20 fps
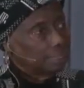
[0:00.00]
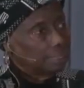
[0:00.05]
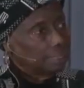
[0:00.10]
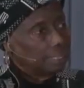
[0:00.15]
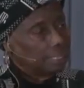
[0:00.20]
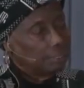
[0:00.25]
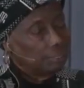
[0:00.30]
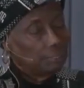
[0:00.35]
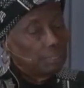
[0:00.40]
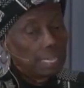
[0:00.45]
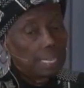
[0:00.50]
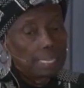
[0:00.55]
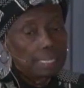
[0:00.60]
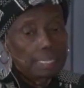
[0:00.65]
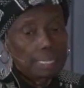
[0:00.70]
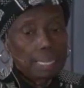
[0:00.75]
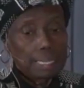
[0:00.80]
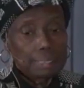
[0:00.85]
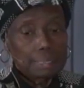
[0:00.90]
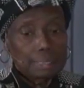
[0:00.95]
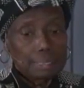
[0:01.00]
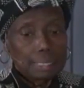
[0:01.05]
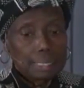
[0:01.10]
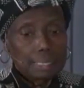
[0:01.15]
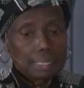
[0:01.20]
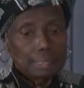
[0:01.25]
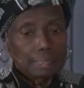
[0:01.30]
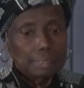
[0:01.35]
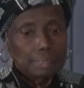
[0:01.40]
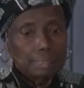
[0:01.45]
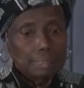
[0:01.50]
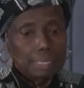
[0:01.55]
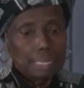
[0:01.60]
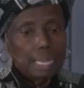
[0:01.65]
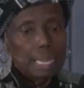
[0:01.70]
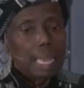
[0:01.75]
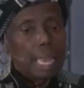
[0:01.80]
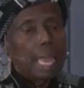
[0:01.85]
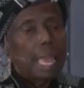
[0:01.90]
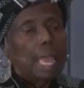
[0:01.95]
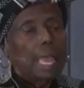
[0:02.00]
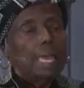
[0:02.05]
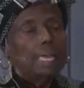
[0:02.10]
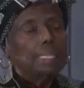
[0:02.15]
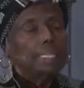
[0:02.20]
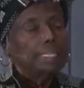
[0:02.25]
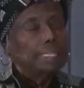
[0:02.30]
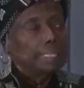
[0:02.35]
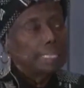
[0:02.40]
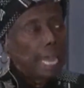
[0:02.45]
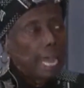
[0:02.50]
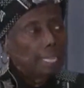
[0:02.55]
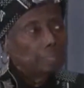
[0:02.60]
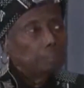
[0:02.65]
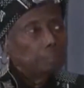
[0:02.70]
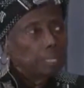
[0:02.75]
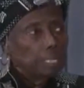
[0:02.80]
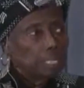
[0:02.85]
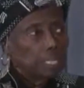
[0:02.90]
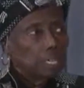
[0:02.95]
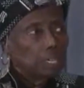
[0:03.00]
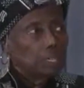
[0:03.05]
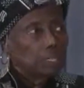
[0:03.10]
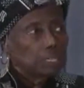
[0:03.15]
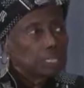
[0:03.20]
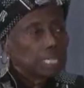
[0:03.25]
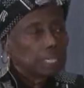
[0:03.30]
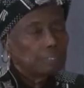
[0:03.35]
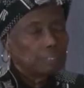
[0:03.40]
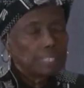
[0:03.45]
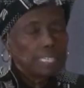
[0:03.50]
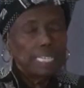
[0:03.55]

Then finally I said, "Not because of